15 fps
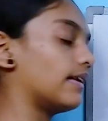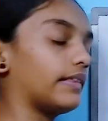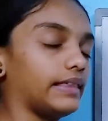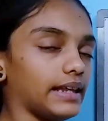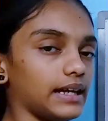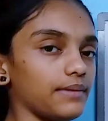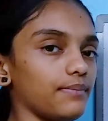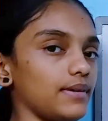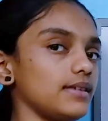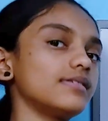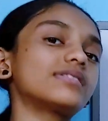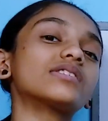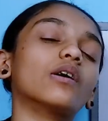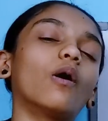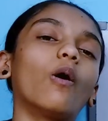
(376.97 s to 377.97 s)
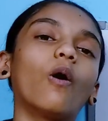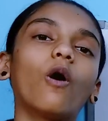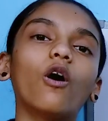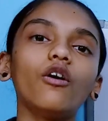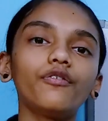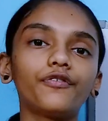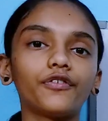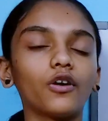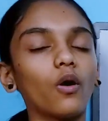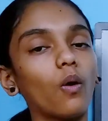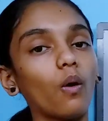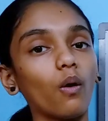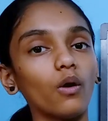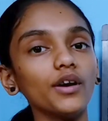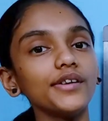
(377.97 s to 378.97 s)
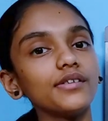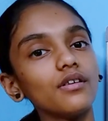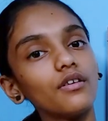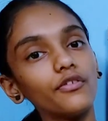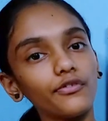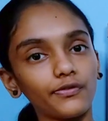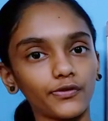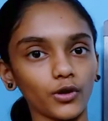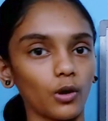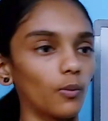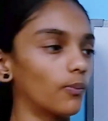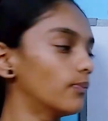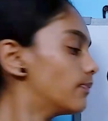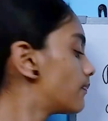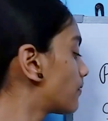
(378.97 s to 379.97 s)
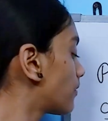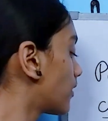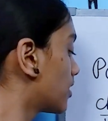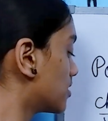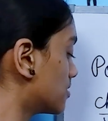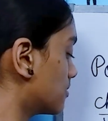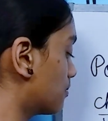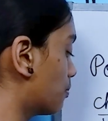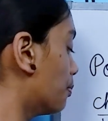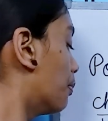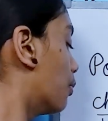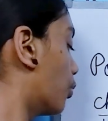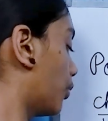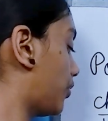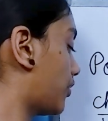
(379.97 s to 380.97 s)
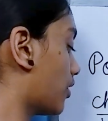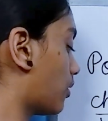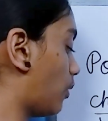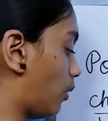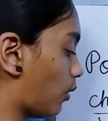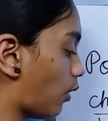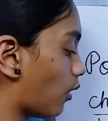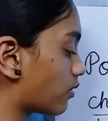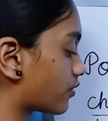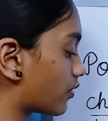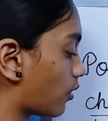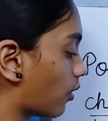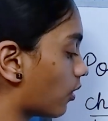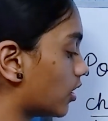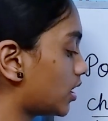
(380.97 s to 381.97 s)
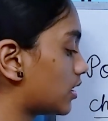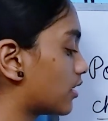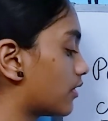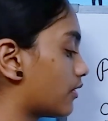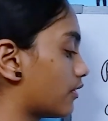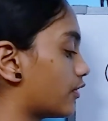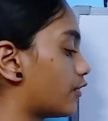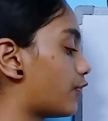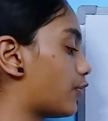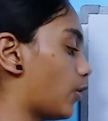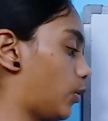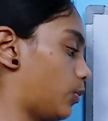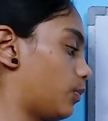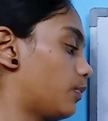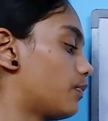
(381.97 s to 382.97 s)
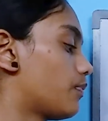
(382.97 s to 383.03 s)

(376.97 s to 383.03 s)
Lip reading: De means of or from. Both of or from.